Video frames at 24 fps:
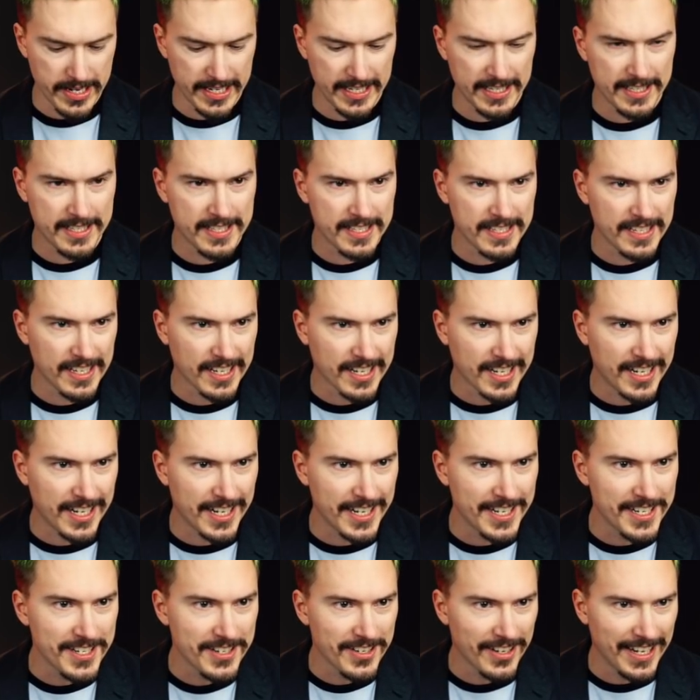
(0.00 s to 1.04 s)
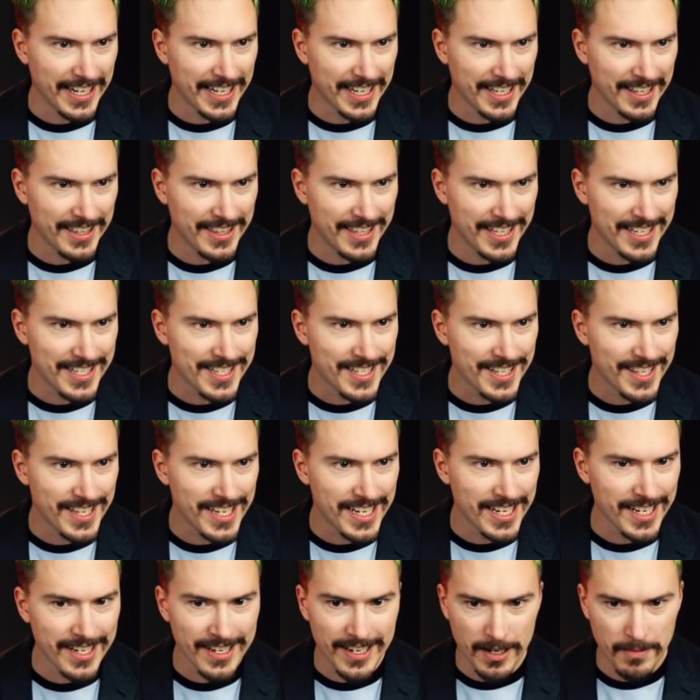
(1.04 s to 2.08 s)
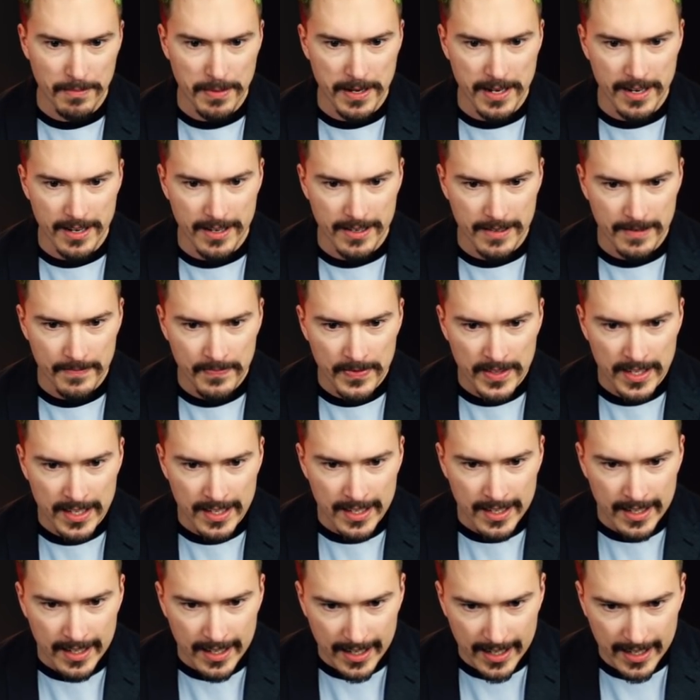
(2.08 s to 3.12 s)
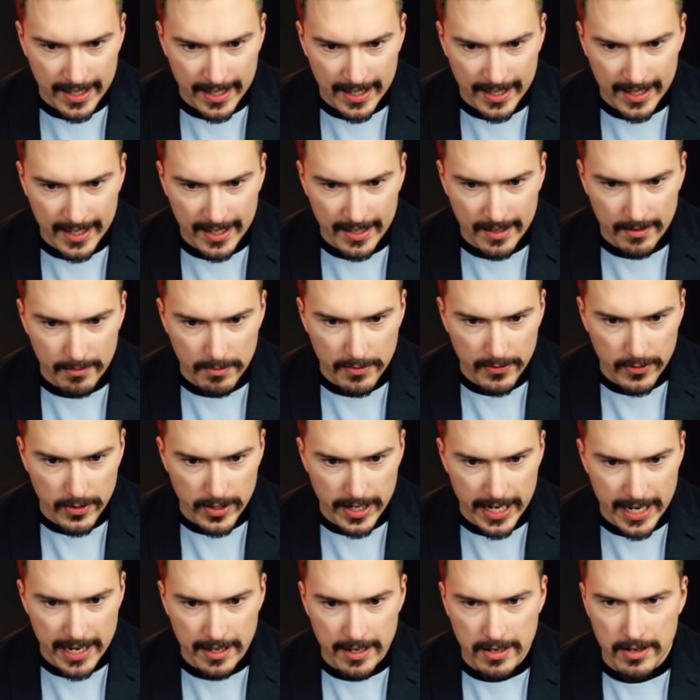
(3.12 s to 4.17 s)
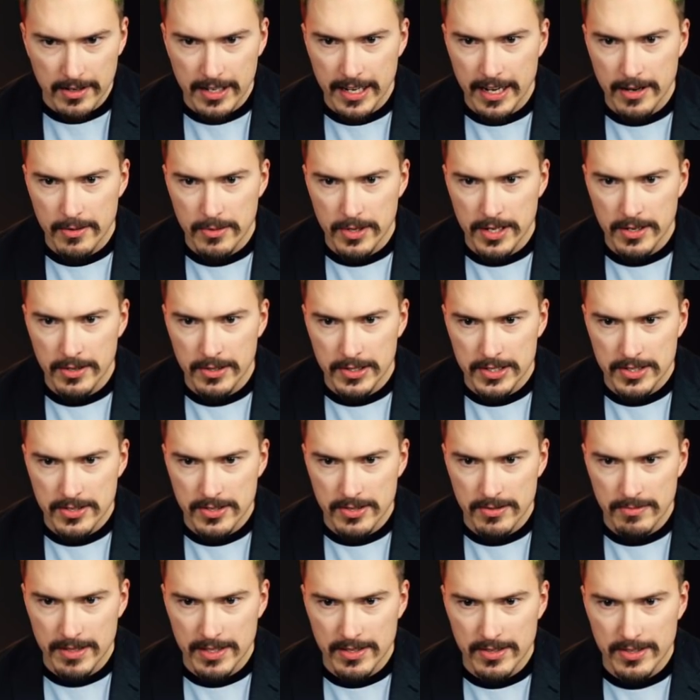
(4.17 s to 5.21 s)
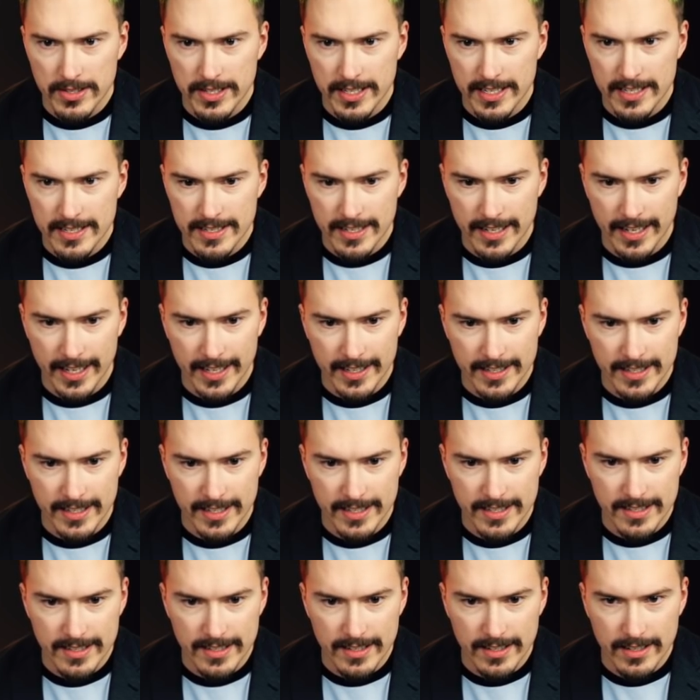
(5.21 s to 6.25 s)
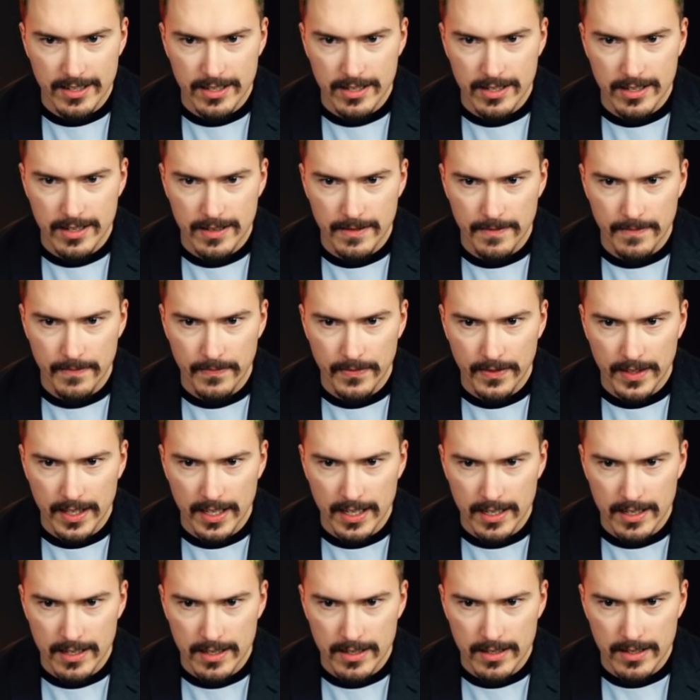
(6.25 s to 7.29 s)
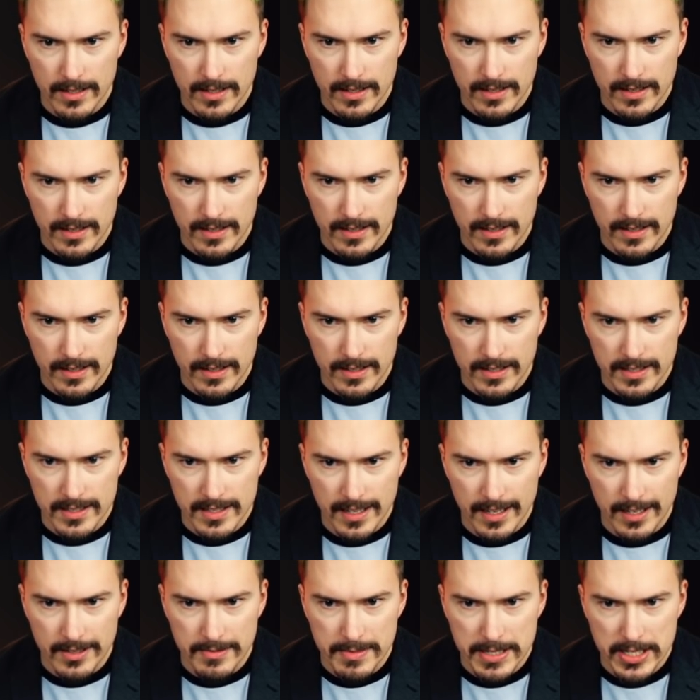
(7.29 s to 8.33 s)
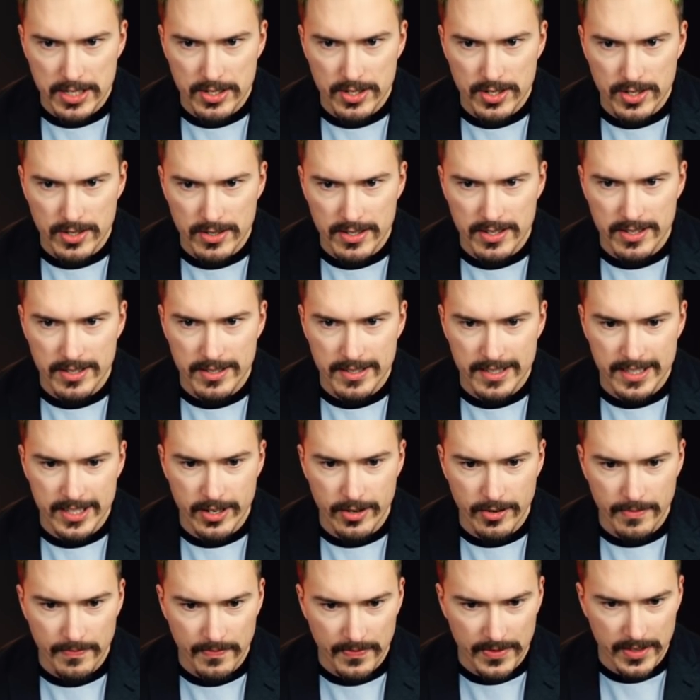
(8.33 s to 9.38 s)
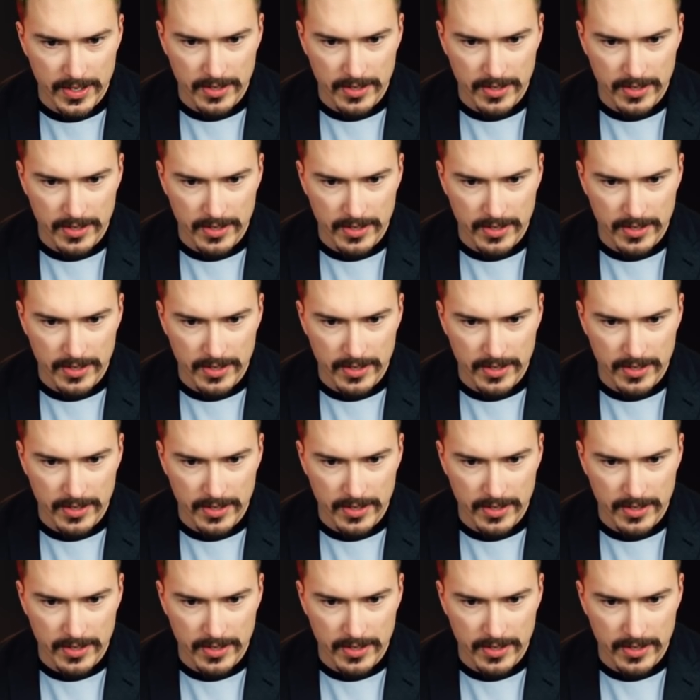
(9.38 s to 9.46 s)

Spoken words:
is kind of like this thing up here. Before anything, okay, we want me to deselect it. Can I? Does it allow me to show it now? No.